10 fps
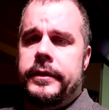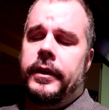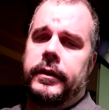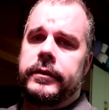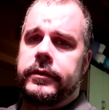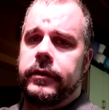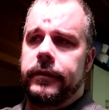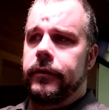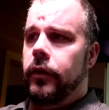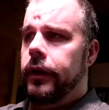you know, to
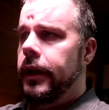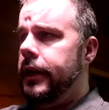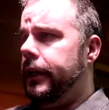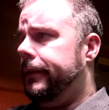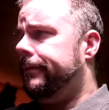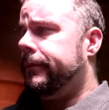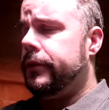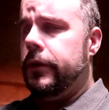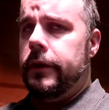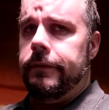avoid any
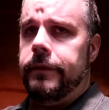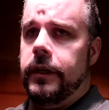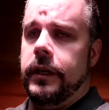sort of